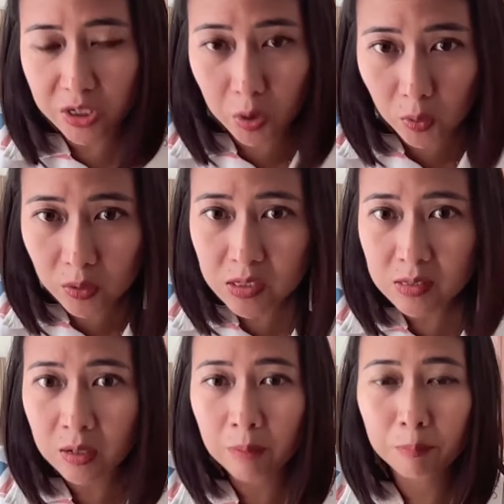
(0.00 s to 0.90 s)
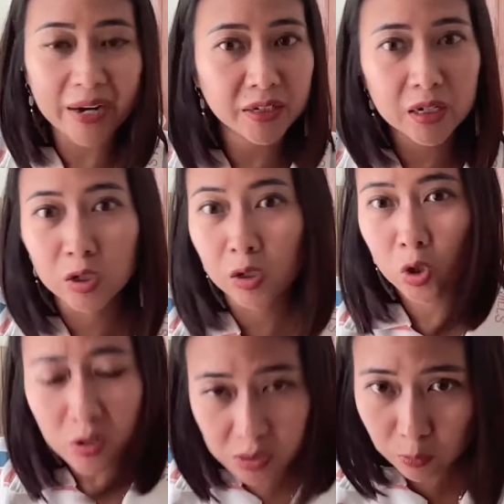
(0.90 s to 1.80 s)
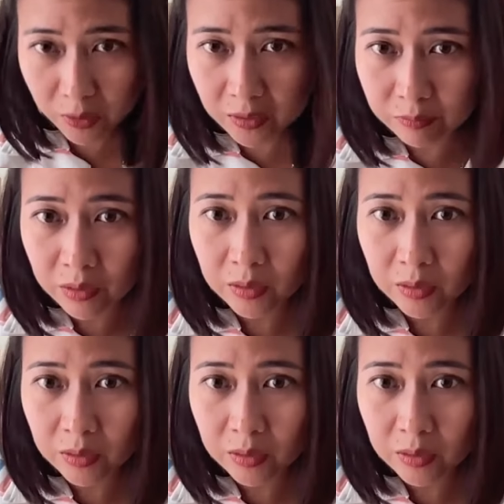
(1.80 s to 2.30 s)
goals binding across the world